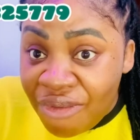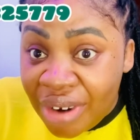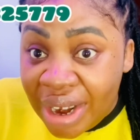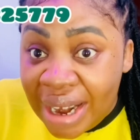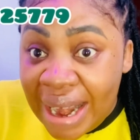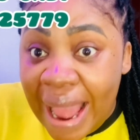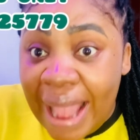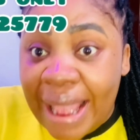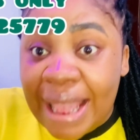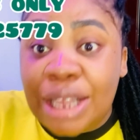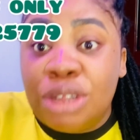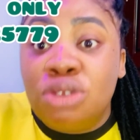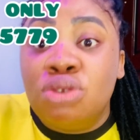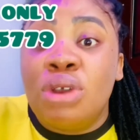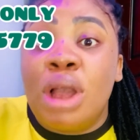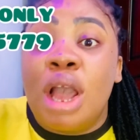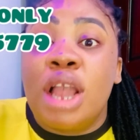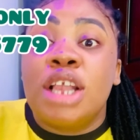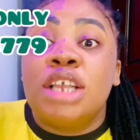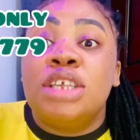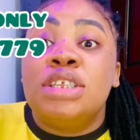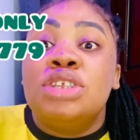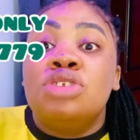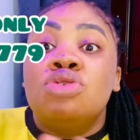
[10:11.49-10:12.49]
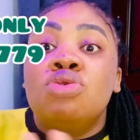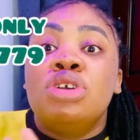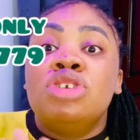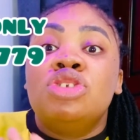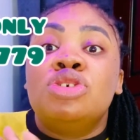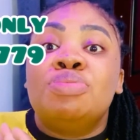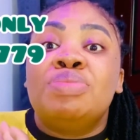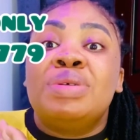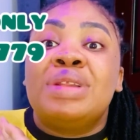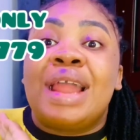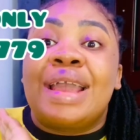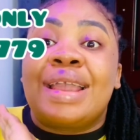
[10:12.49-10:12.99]
like it's going to
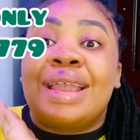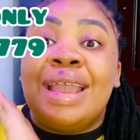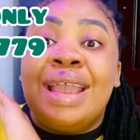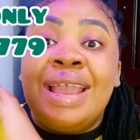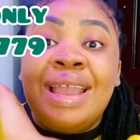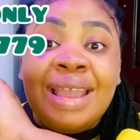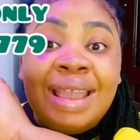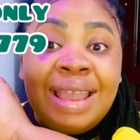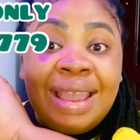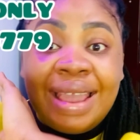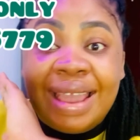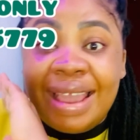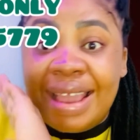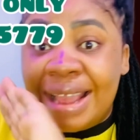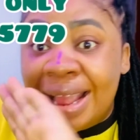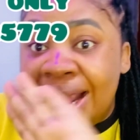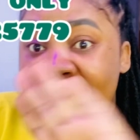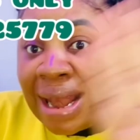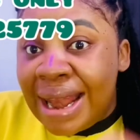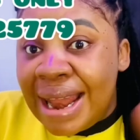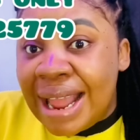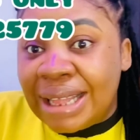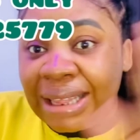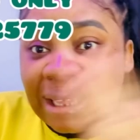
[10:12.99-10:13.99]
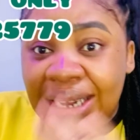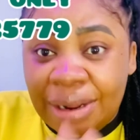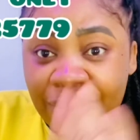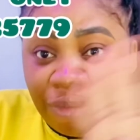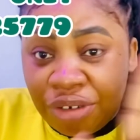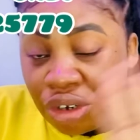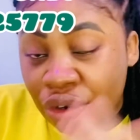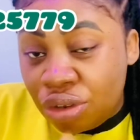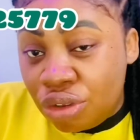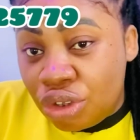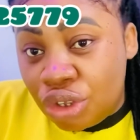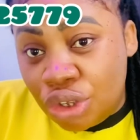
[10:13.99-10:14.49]
be like a clear
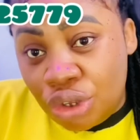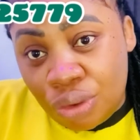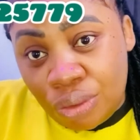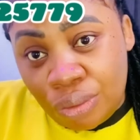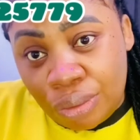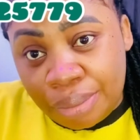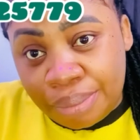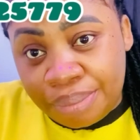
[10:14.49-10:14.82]
television to you.